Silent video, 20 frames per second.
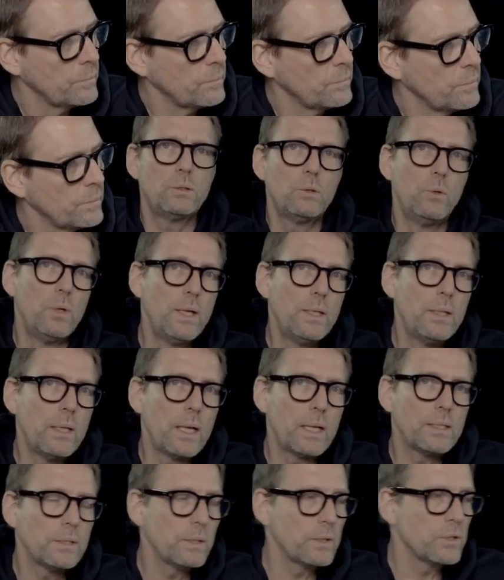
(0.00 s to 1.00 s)
The grinder
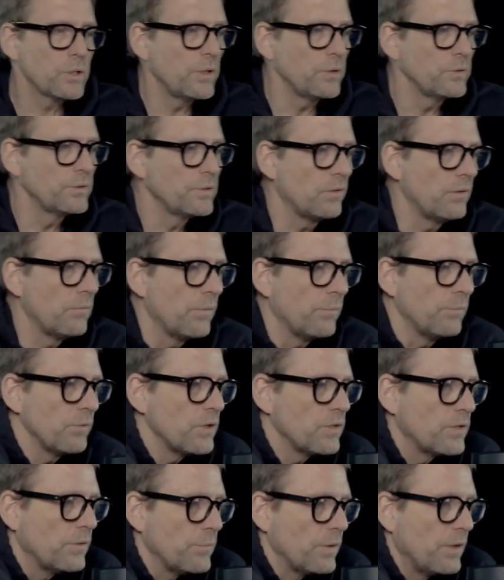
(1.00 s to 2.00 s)
has a tolerance of
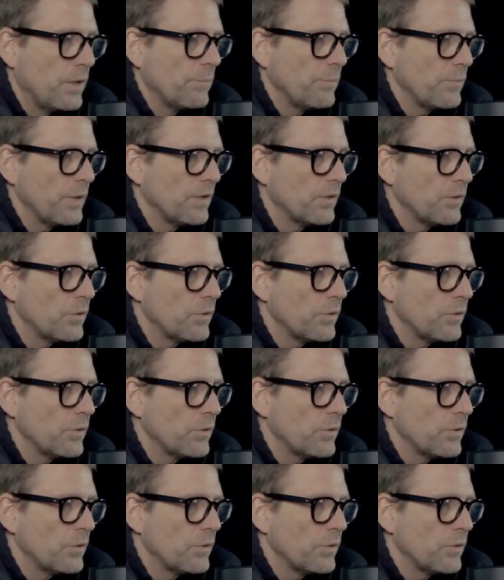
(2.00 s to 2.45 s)
approximately plus